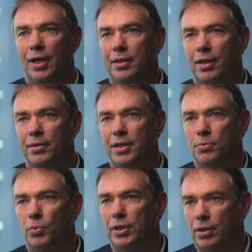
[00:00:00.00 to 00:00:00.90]
I, th I
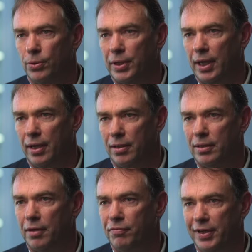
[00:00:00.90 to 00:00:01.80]
think when you look at
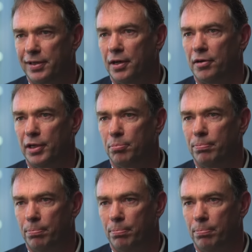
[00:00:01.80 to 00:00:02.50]
a visionary